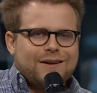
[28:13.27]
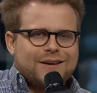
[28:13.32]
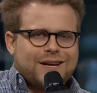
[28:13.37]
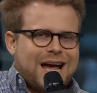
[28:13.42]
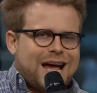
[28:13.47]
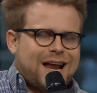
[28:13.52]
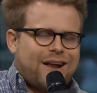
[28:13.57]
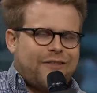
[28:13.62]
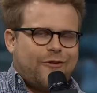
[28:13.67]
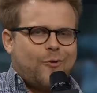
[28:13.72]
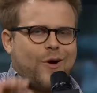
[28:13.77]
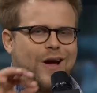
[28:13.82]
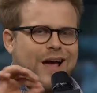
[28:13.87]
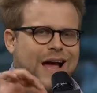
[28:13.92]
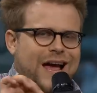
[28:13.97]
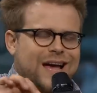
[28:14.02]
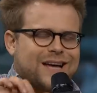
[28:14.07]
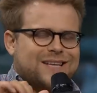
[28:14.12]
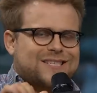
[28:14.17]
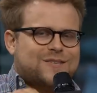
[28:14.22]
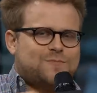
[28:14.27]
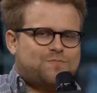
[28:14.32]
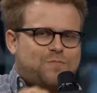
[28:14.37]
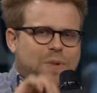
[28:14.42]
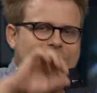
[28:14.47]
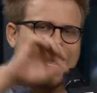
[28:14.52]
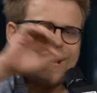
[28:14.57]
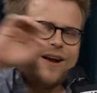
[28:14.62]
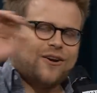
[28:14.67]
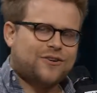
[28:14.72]
kind of the way I
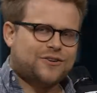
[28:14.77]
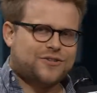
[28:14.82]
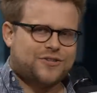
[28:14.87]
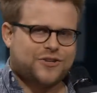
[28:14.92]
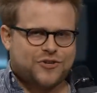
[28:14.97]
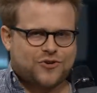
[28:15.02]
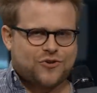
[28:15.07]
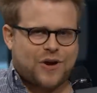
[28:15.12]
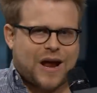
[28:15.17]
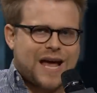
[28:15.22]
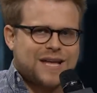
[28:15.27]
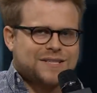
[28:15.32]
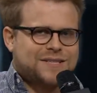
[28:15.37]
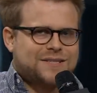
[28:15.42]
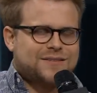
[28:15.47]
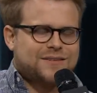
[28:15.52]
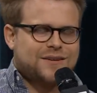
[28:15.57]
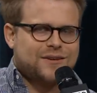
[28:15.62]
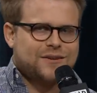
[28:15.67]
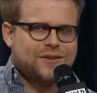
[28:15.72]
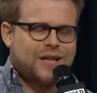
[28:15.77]
aspired to dress